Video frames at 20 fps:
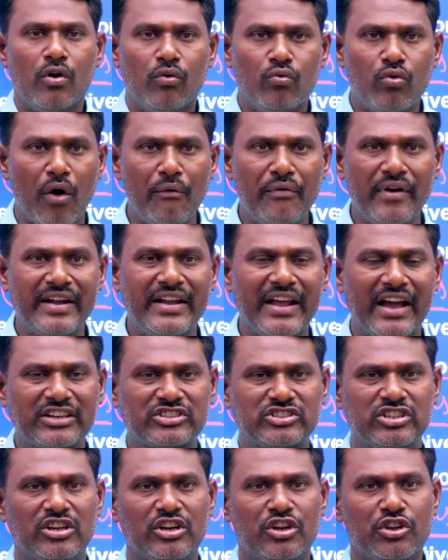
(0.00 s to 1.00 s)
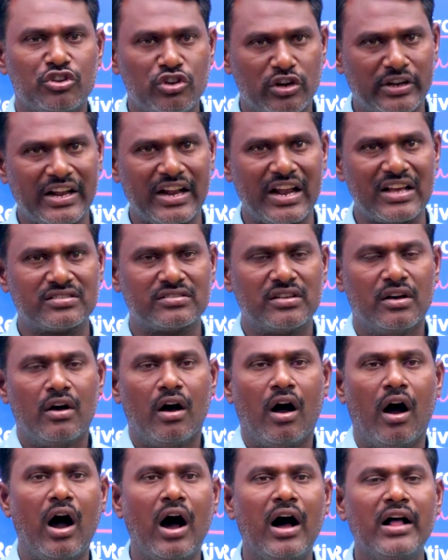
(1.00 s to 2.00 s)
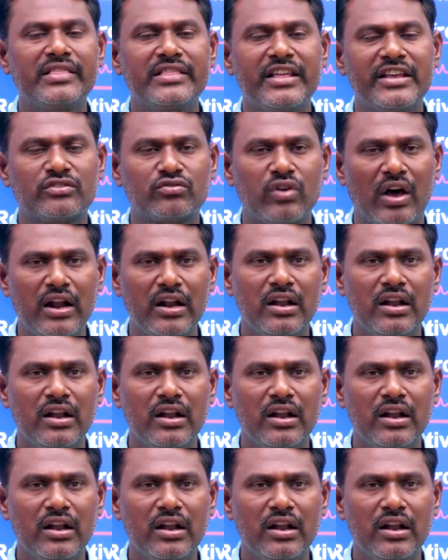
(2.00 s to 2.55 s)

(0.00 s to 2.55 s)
oviduct, uterus, all these